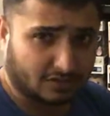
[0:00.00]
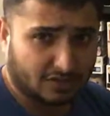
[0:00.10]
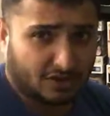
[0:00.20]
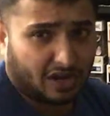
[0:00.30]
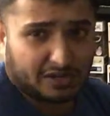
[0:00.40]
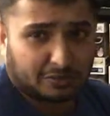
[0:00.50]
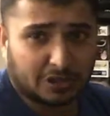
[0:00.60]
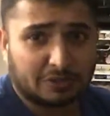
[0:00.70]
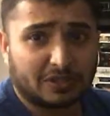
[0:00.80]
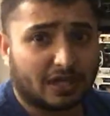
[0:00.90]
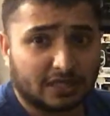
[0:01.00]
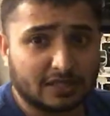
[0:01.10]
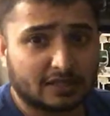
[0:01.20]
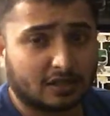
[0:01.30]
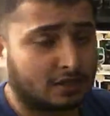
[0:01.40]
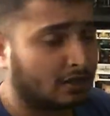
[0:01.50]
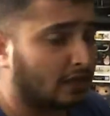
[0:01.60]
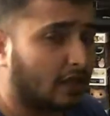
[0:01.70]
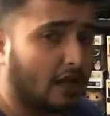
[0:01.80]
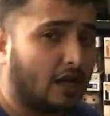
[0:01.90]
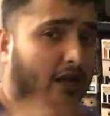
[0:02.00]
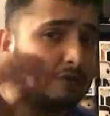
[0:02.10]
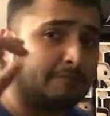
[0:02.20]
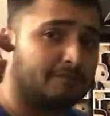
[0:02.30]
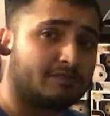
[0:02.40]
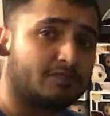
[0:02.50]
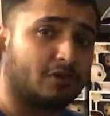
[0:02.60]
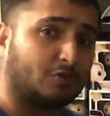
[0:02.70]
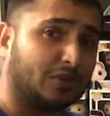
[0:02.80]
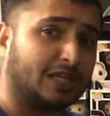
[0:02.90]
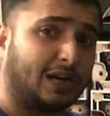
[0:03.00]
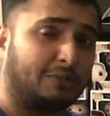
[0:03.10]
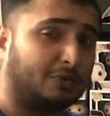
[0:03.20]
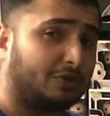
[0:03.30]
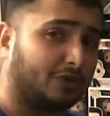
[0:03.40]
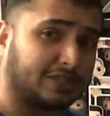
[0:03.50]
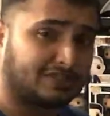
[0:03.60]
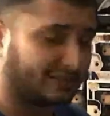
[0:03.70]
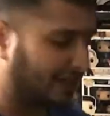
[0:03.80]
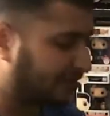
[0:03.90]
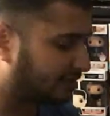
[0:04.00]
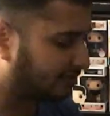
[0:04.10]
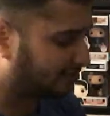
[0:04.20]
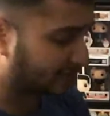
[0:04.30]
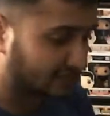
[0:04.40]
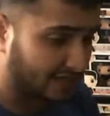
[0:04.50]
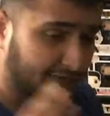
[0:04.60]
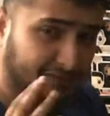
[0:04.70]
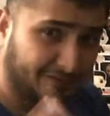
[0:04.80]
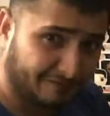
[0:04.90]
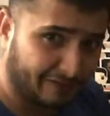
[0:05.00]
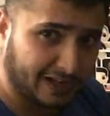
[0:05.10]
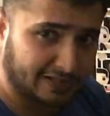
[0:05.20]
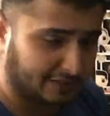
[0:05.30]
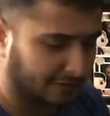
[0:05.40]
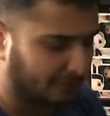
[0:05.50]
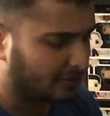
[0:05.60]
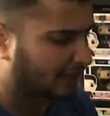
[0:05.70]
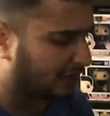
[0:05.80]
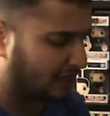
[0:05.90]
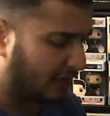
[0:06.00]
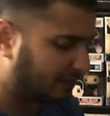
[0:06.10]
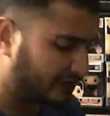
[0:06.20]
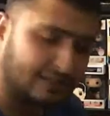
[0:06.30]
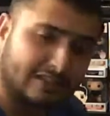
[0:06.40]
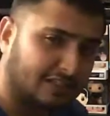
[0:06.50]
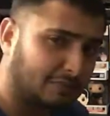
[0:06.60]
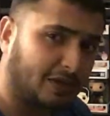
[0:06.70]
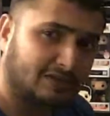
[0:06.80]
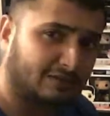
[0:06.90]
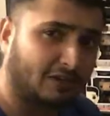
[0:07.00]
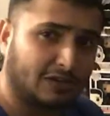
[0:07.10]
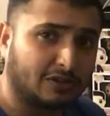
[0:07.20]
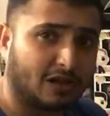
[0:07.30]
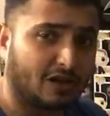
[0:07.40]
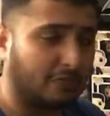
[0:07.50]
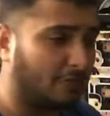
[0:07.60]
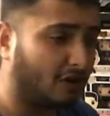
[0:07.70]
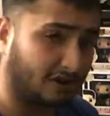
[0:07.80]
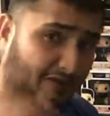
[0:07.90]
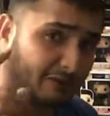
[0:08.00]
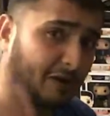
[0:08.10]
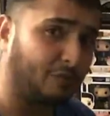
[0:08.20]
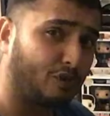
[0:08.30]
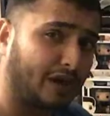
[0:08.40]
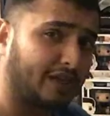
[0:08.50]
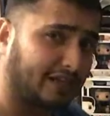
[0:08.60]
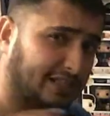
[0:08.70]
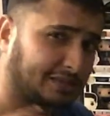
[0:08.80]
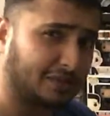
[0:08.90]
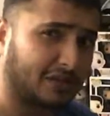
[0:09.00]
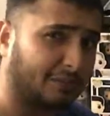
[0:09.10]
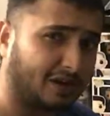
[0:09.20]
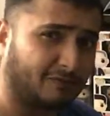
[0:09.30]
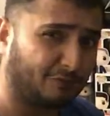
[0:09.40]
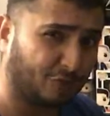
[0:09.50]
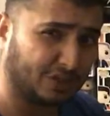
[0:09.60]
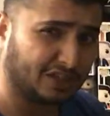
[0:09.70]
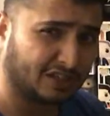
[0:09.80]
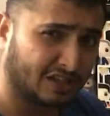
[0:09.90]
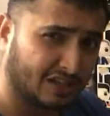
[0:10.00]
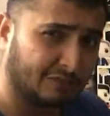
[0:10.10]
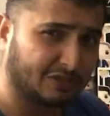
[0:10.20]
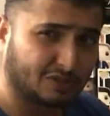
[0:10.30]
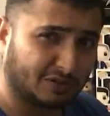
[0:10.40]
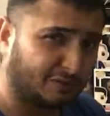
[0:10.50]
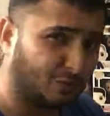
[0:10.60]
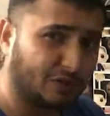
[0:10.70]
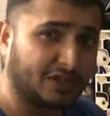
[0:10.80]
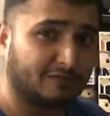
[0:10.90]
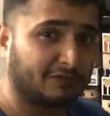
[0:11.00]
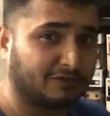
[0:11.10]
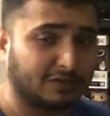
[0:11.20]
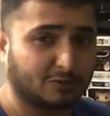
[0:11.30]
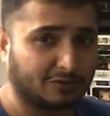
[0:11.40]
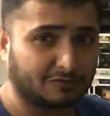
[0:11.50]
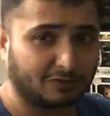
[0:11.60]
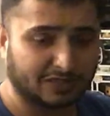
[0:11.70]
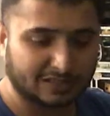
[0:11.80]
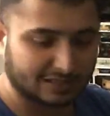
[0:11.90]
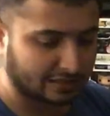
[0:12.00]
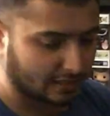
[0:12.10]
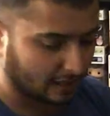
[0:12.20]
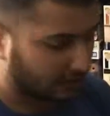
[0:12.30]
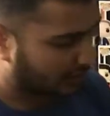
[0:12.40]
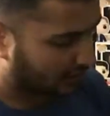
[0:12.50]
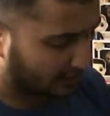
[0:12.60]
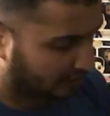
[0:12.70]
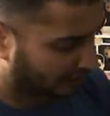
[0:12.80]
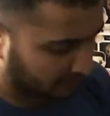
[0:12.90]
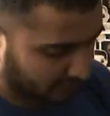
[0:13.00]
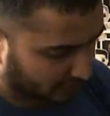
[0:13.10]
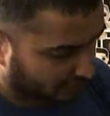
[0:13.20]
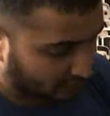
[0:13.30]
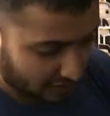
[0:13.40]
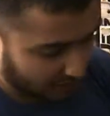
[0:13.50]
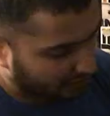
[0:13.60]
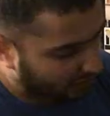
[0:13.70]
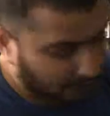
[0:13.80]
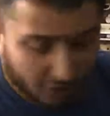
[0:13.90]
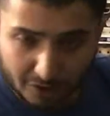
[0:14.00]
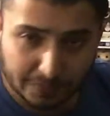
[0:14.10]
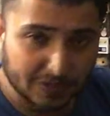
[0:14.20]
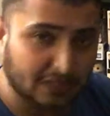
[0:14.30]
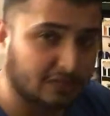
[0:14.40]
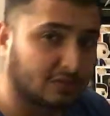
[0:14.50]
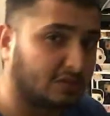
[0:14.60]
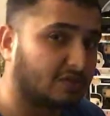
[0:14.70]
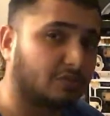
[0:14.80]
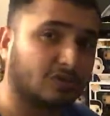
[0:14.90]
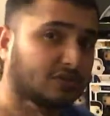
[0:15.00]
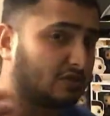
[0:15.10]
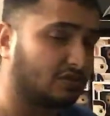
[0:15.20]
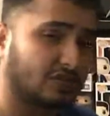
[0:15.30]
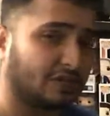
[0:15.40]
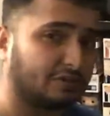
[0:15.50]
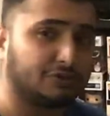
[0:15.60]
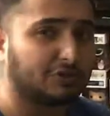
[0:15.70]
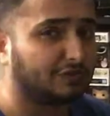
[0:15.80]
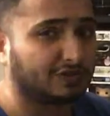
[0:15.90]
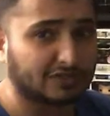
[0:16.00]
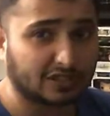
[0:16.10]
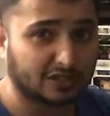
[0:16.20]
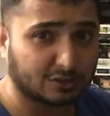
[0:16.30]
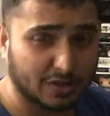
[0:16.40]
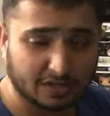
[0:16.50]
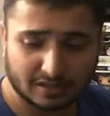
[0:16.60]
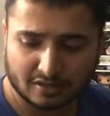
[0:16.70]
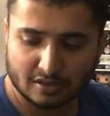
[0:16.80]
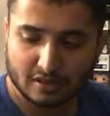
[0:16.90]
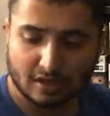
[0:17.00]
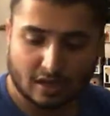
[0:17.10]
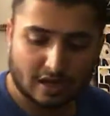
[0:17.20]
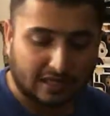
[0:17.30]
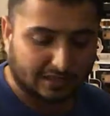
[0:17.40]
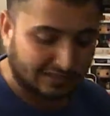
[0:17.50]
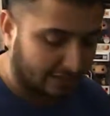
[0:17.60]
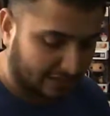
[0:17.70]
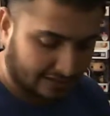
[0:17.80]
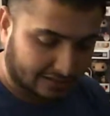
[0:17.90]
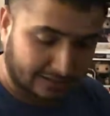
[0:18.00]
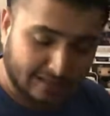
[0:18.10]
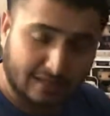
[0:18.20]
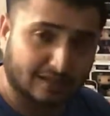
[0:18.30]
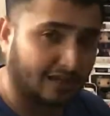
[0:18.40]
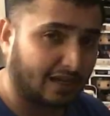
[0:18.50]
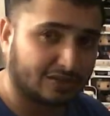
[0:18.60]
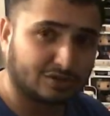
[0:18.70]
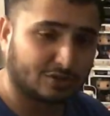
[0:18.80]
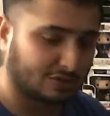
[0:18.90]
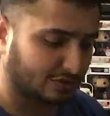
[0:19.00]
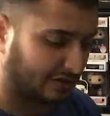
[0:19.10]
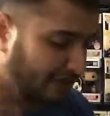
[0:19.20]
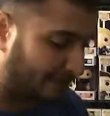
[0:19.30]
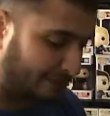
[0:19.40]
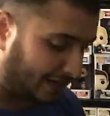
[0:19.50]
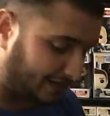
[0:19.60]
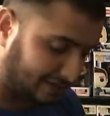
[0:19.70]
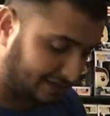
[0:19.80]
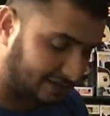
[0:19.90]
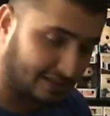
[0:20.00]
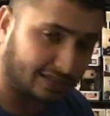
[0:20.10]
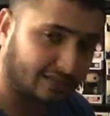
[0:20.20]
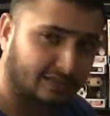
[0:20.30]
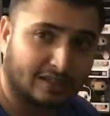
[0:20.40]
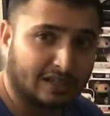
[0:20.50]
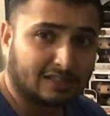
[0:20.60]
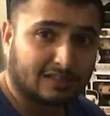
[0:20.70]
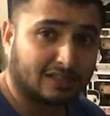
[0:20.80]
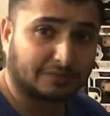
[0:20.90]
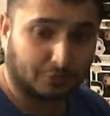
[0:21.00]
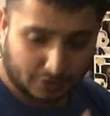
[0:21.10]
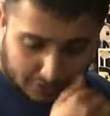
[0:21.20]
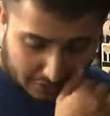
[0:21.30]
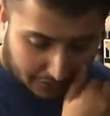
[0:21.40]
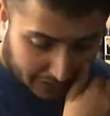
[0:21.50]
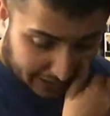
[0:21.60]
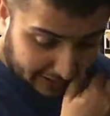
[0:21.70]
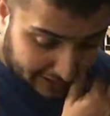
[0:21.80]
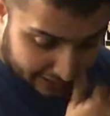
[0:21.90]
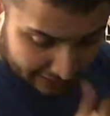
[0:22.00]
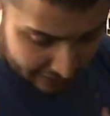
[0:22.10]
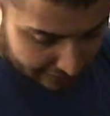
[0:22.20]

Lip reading: not end up keeping that either. But really happy with the rest of the items. In terms of value, I think this smashed the value out of the park. If I'm right, and I spent about 40, between 40 and 50 quid for this. You're looking at the pop as an exclusive one, so you're looking at between 15 and 20. T-shirts a tenner as usual, that blanket's a tenner. So that's 40 quid right there.